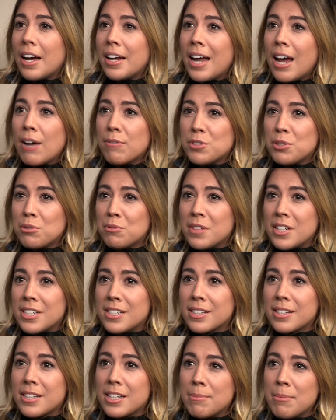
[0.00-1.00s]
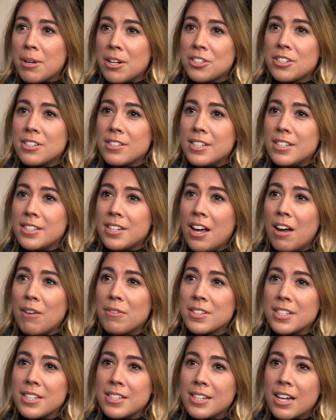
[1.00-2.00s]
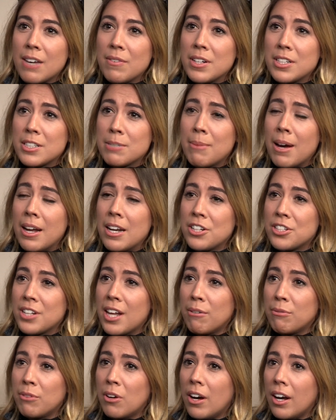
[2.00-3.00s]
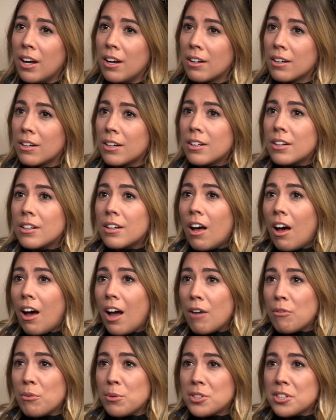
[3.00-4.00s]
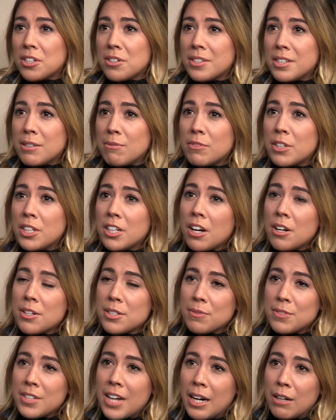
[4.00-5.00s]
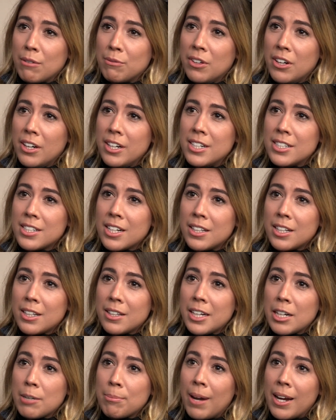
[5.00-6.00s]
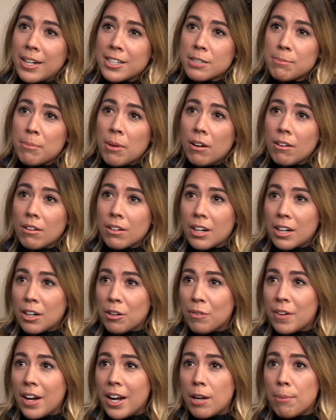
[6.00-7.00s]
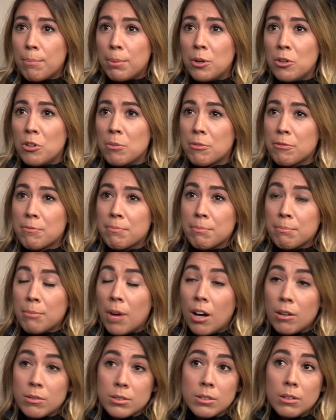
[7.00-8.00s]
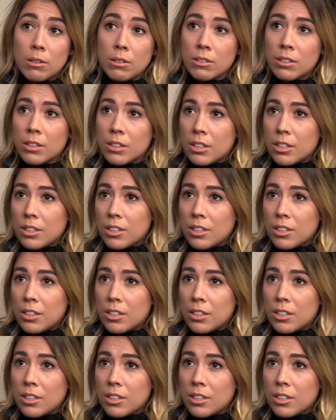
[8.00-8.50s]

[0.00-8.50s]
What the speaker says: and have to risk the emergency services having to manage that fire. I have also seen videos of tank fires and the thick black smoke can create a plume miles long.